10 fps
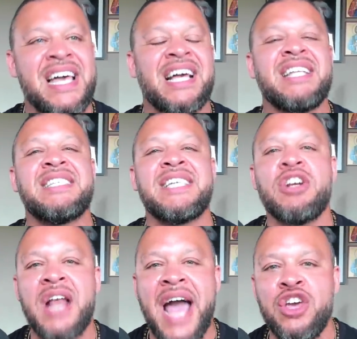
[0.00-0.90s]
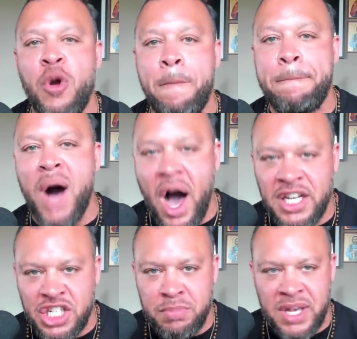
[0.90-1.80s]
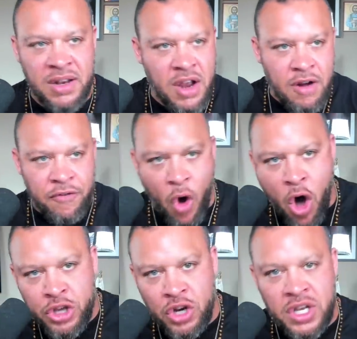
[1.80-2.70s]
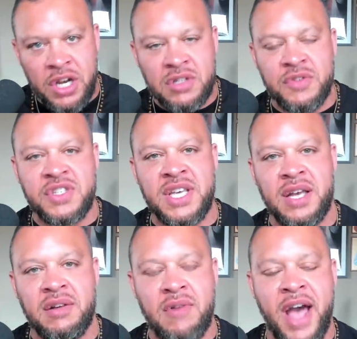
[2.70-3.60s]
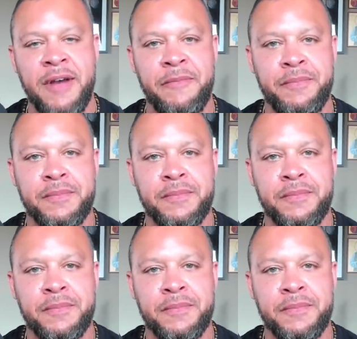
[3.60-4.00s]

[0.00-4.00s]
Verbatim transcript: Consider that your punishment for all your years of sin, right?